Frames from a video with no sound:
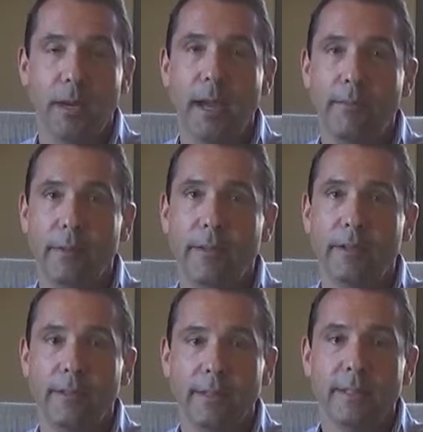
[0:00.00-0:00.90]
having
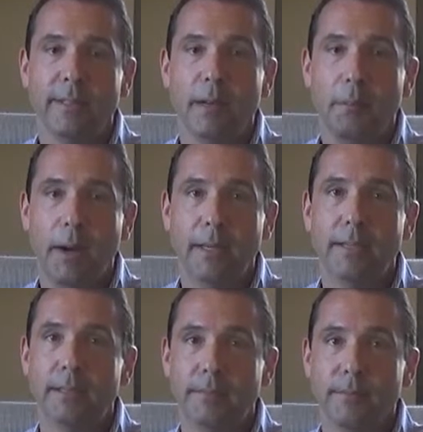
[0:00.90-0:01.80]
a
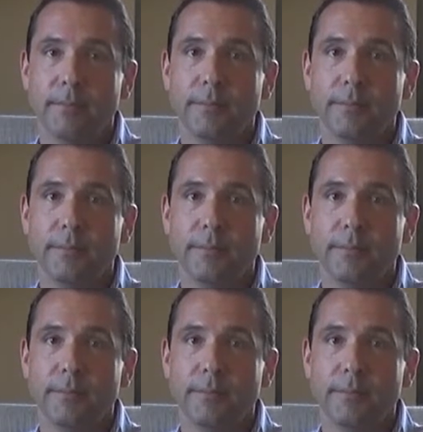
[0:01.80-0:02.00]
positive,